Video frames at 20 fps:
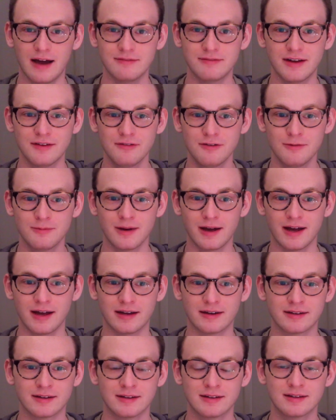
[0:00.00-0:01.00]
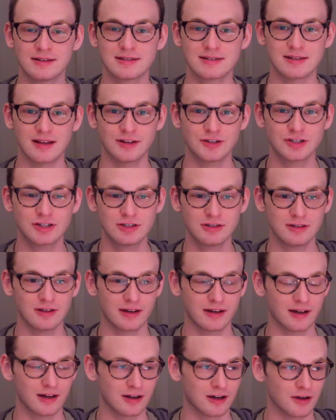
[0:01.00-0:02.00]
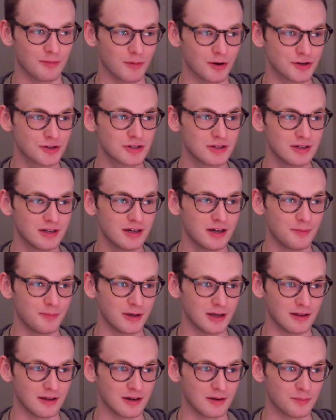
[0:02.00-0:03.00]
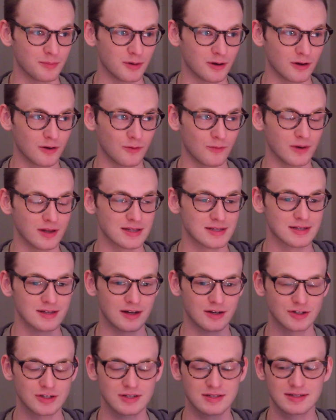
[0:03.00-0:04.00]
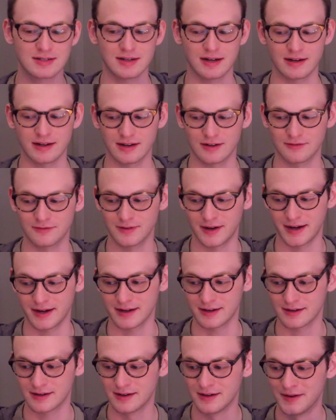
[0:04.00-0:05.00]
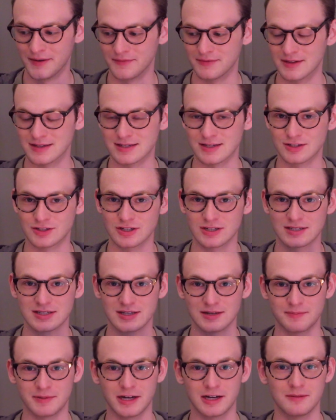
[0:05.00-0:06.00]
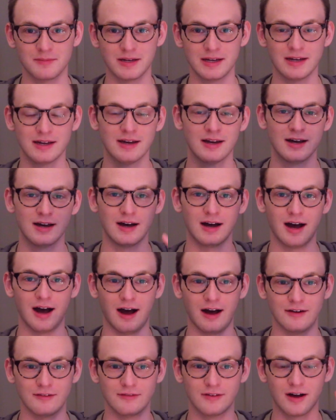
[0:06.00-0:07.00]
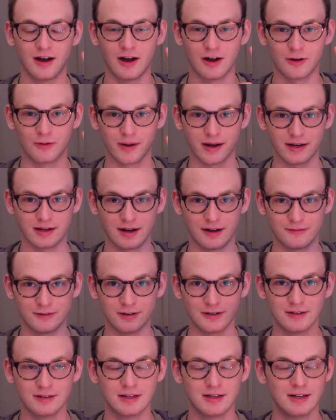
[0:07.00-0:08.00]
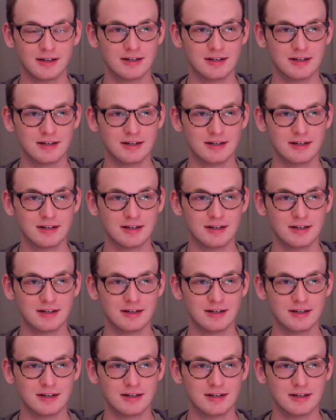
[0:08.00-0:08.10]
I've never read such like a commercially appealing book with such stunning writing. This is just the epitome of a great novel.